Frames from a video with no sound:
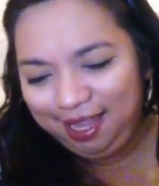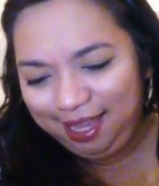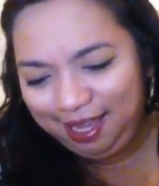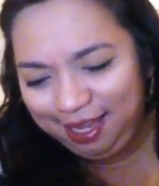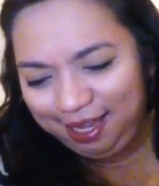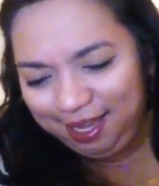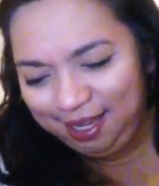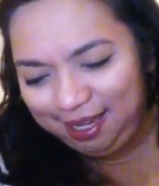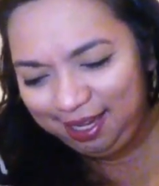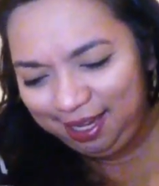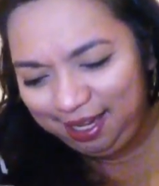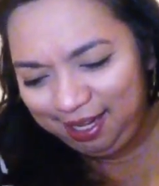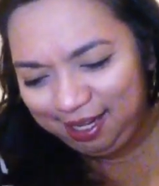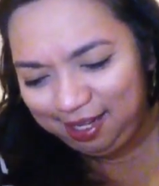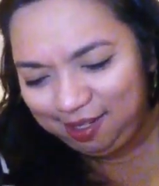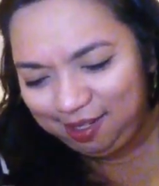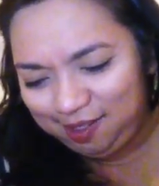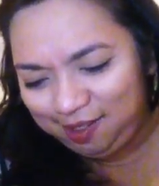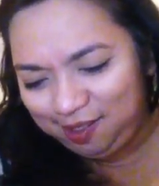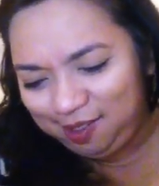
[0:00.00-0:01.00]
Ay,
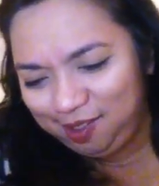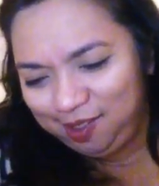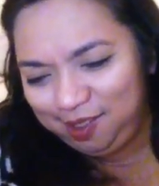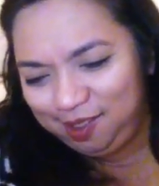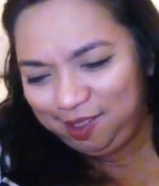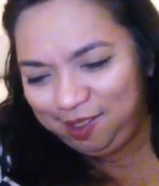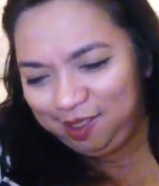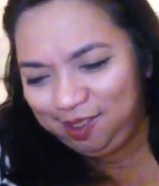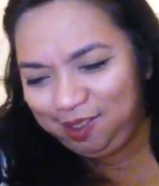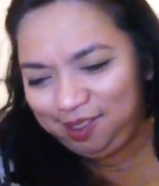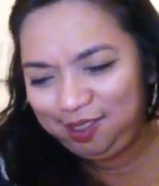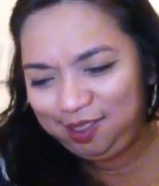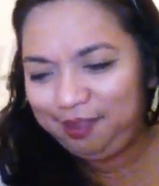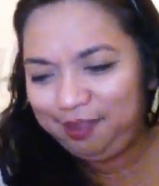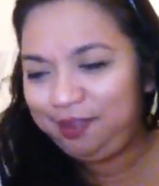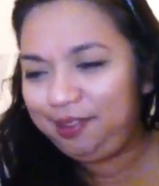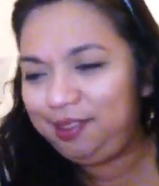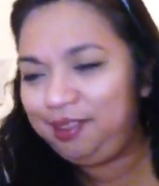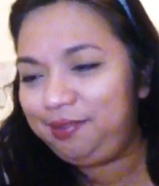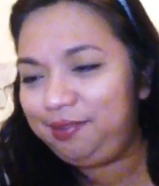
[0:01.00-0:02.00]
nako.
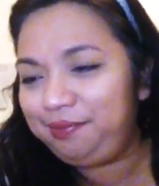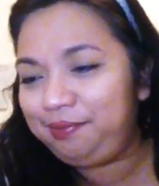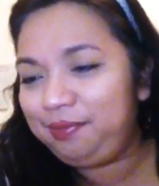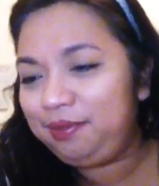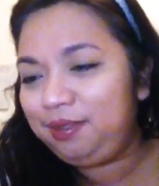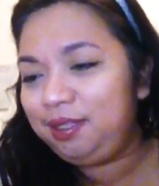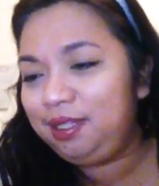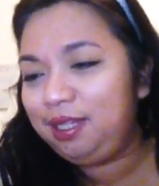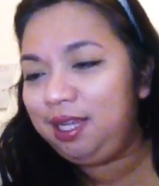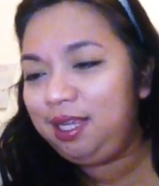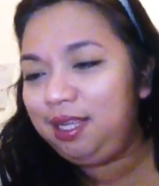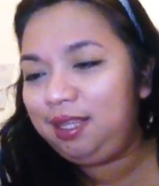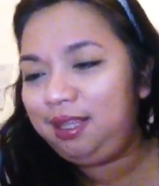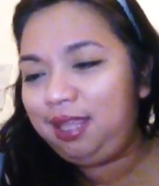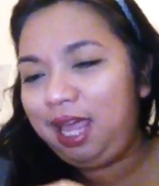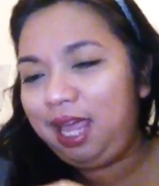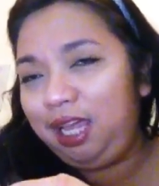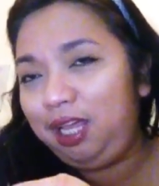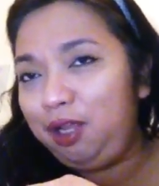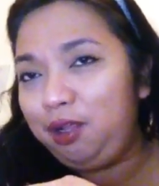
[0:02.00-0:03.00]

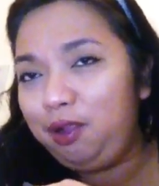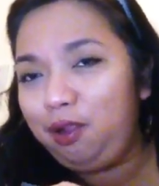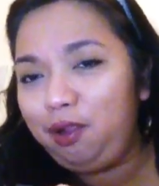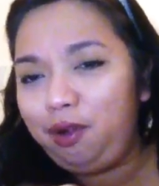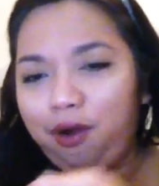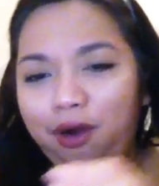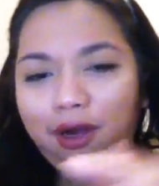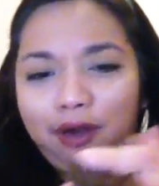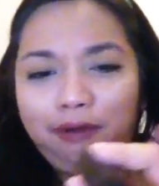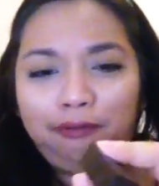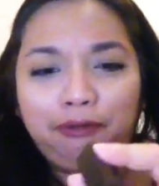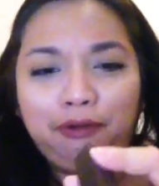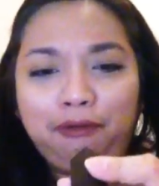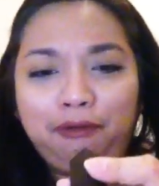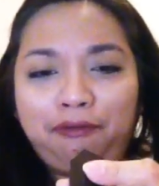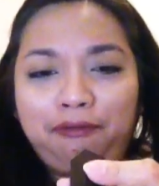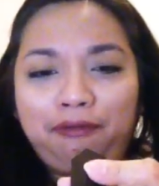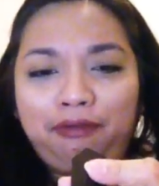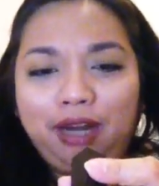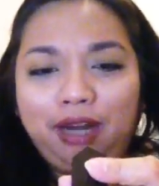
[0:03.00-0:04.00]
Thank you, Lord,
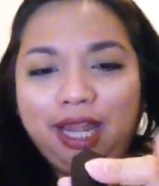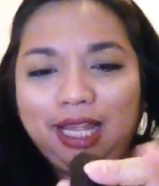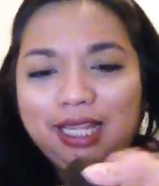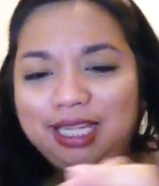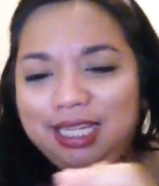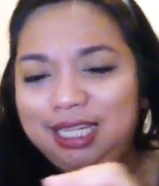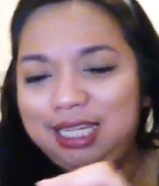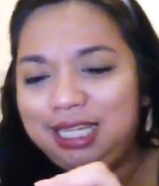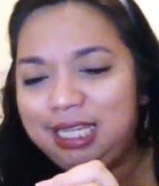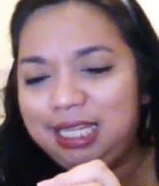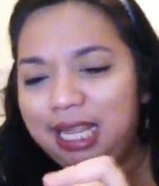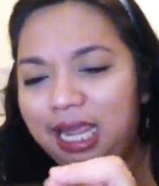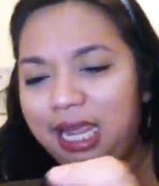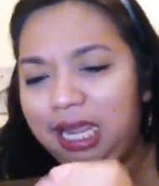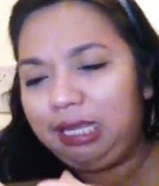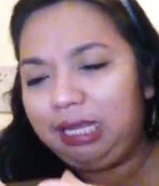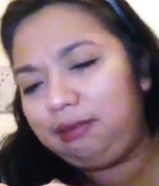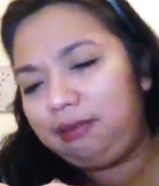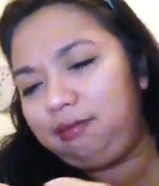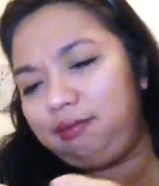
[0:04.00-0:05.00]
for friends
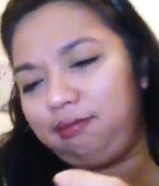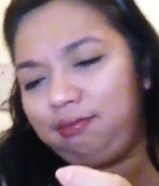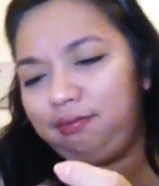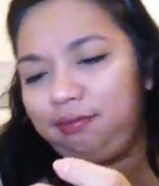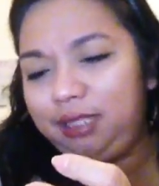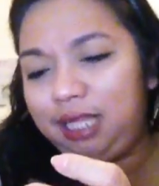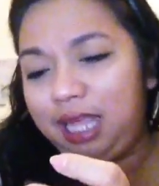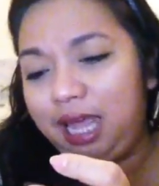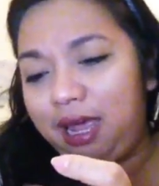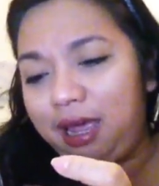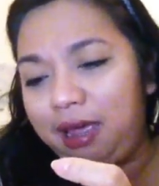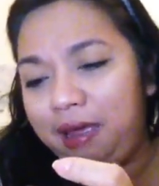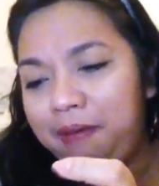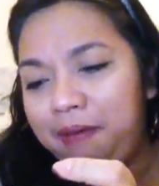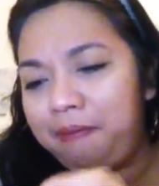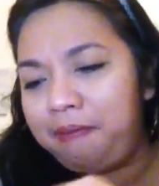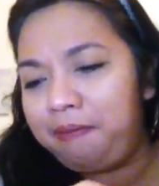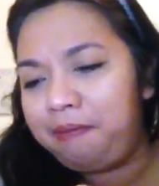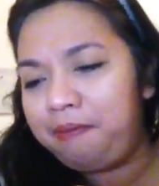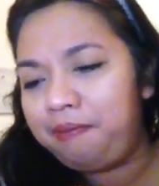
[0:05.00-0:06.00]
like
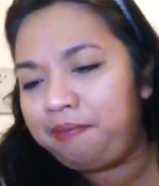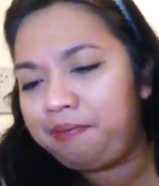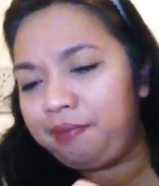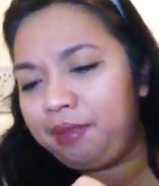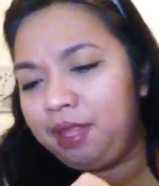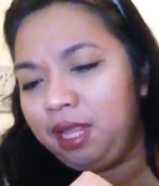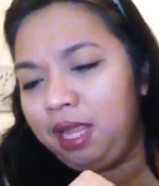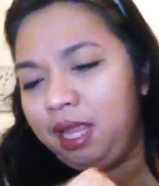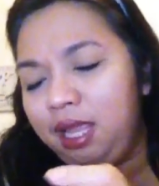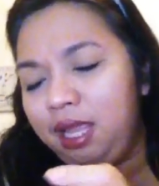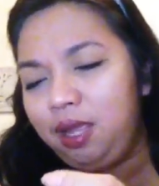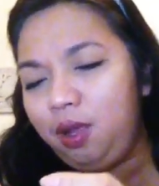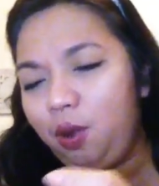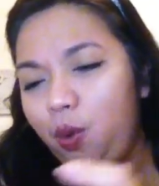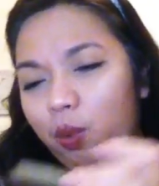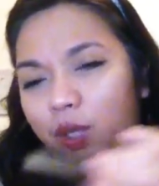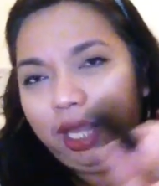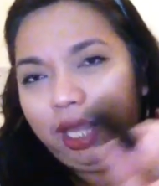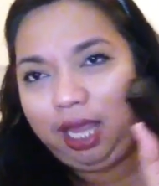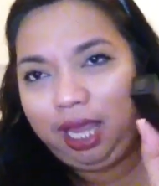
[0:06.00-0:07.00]
them.
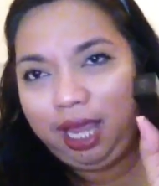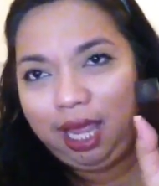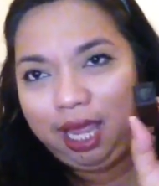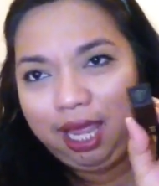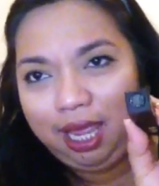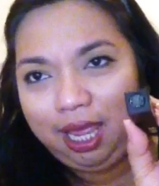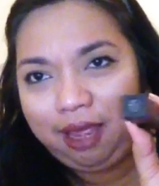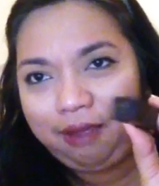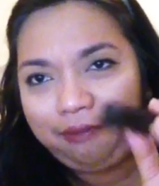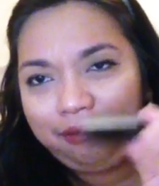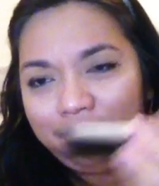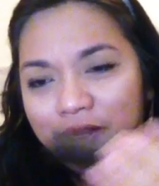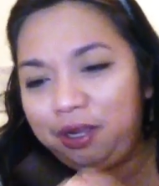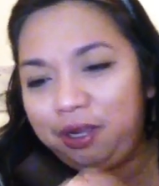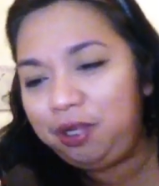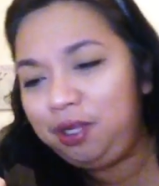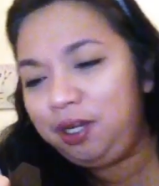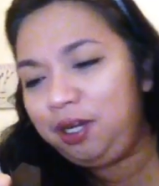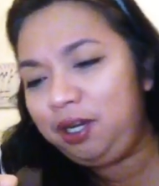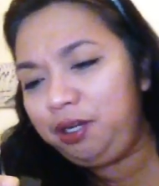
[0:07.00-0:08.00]
Okay, I have
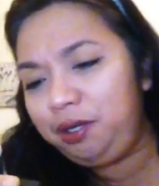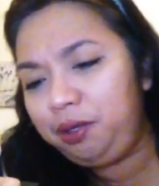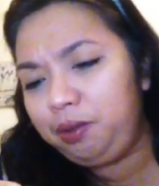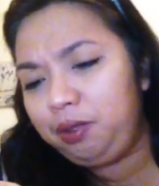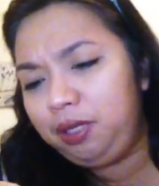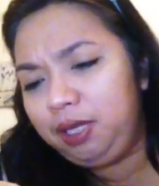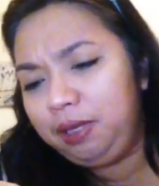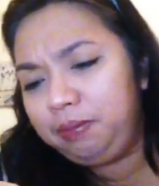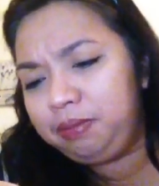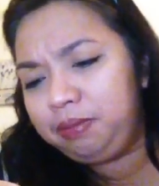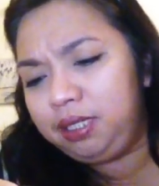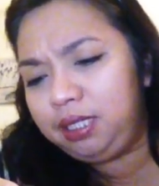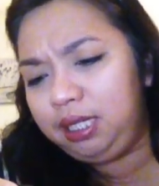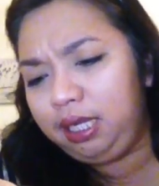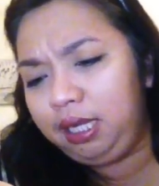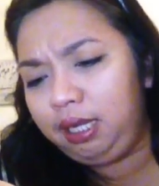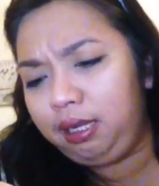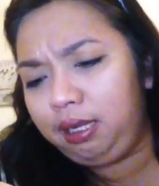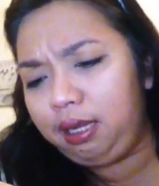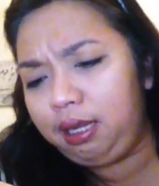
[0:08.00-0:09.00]
another new
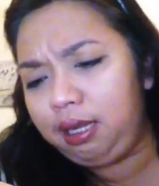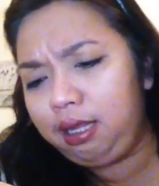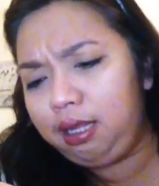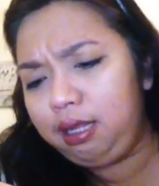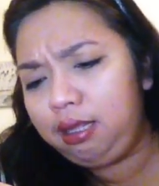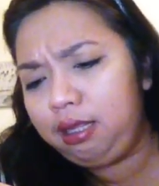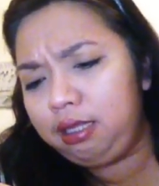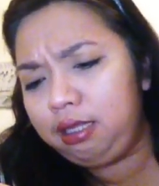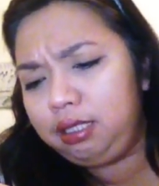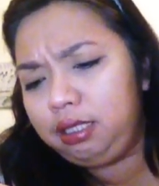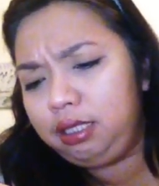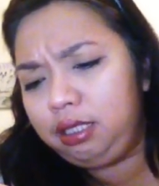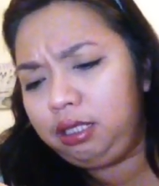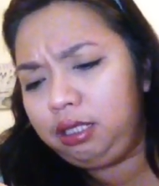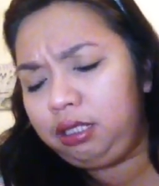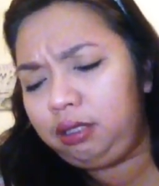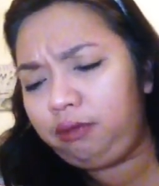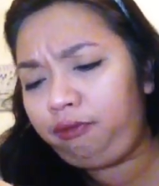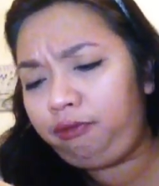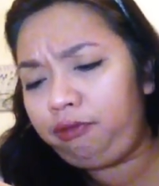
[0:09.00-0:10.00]
lipstick. And this
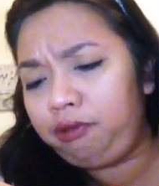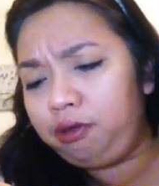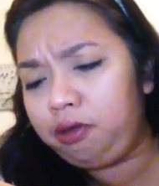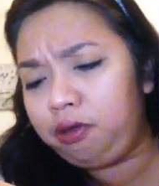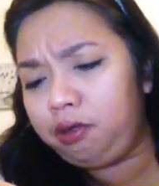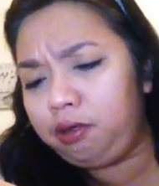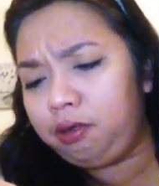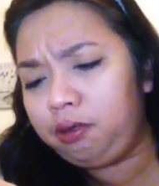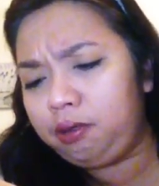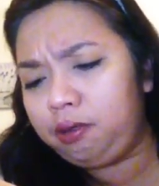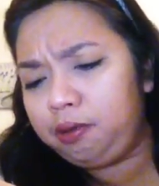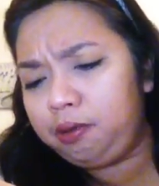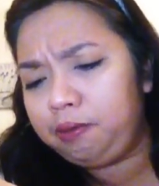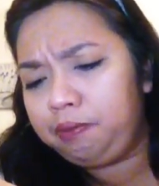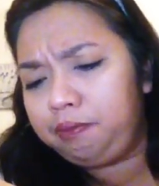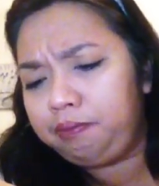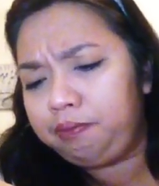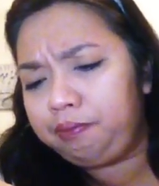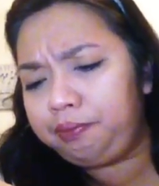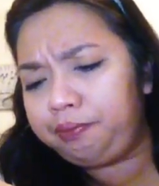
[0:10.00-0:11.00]
is
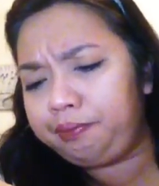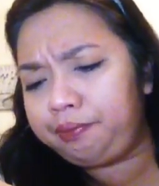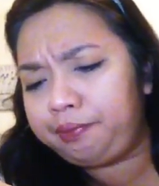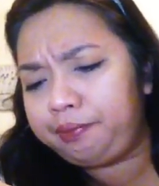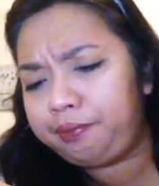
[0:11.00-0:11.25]
from